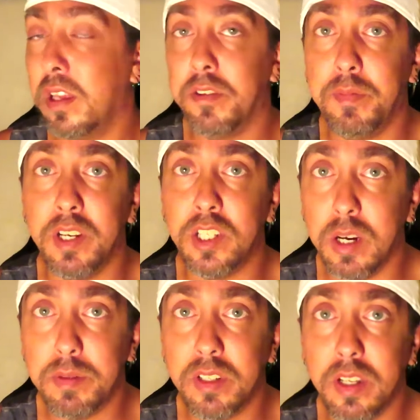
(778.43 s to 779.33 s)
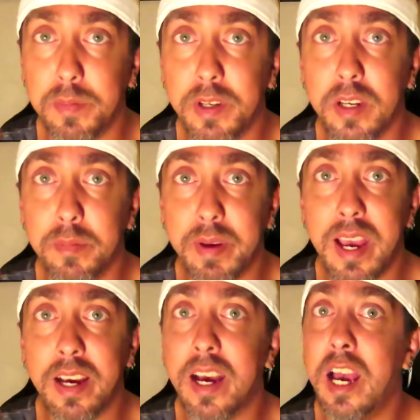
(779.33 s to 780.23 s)
if my job doesn't let me come
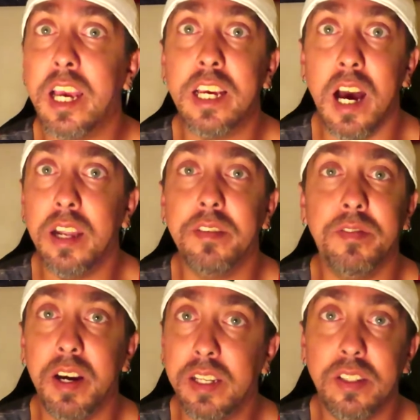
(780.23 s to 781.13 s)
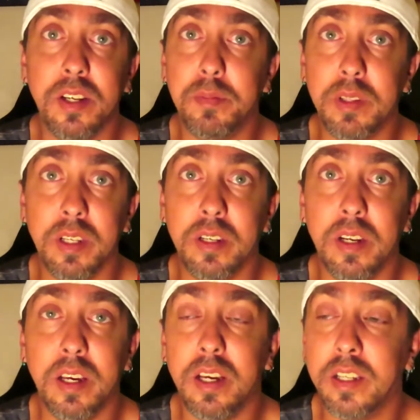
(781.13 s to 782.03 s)
back, I gotta find something.
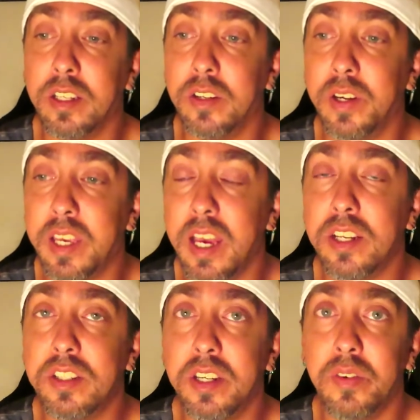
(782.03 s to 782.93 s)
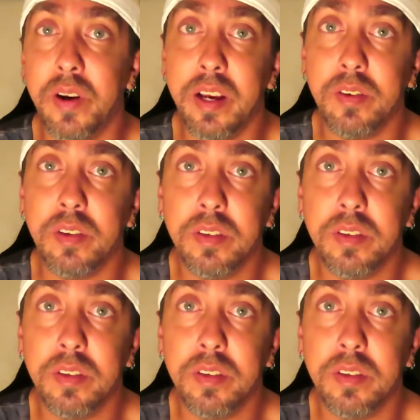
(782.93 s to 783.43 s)
I, I you know, I can't sit around.